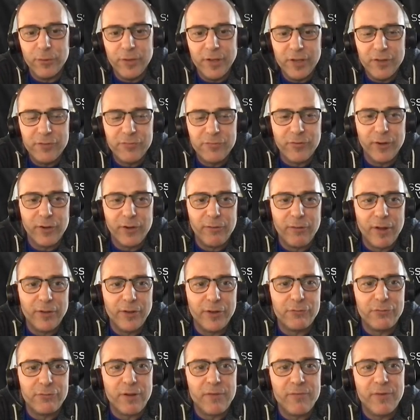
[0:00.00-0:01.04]
So we need to figure
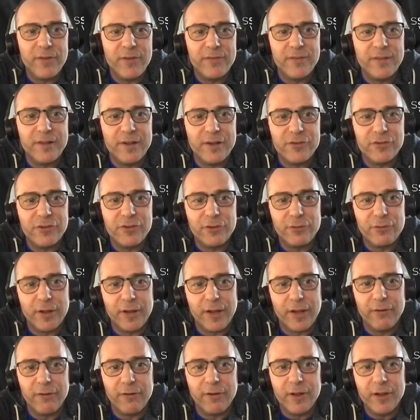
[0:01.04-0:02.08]
out the traffic selection
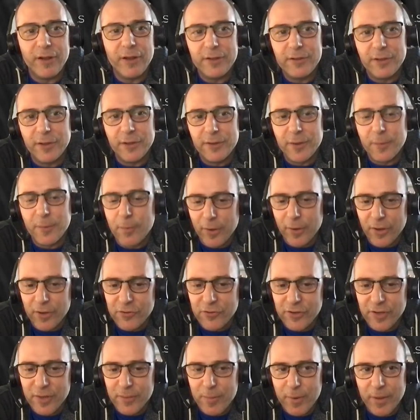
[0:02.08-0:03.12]
criteria, the
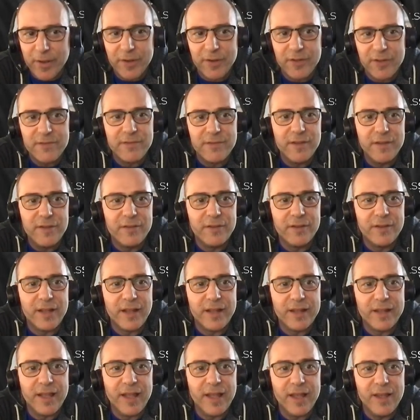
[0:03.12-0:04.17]
topology dependencies
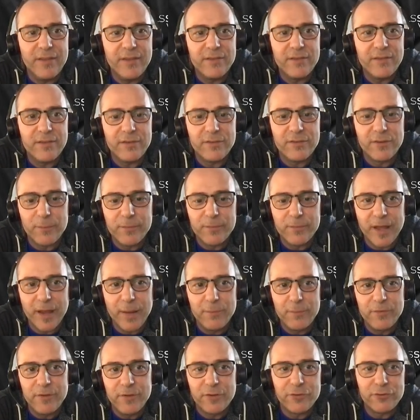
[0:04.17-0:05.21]
in that case.
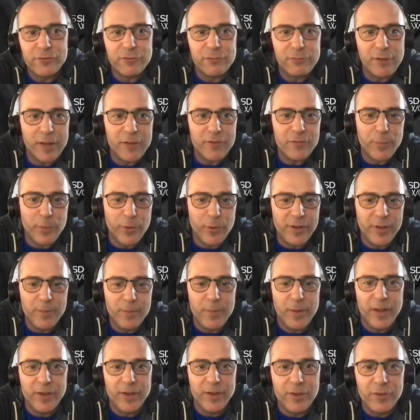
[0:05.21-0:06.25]
Sometimes there's
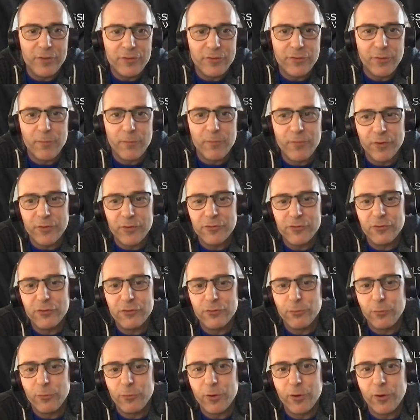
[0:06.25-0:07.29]
transport dependence. Some
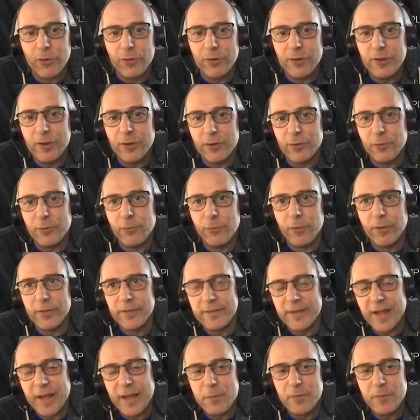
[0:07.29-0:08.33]
functions work only on
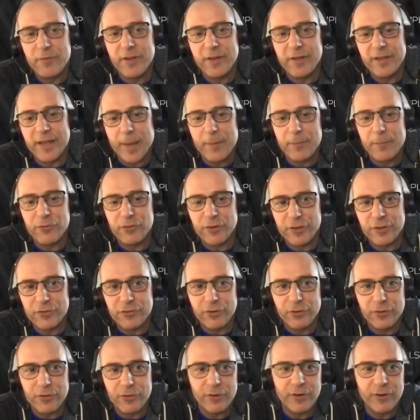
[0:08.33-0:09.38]
one type of
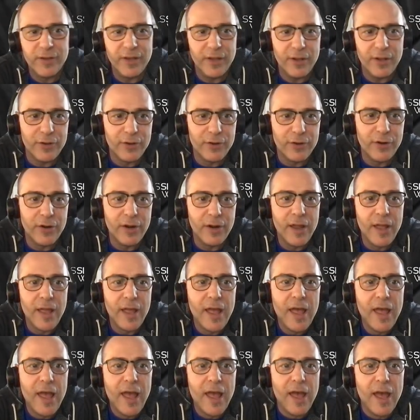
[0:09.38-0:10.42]
encapsulation or the other,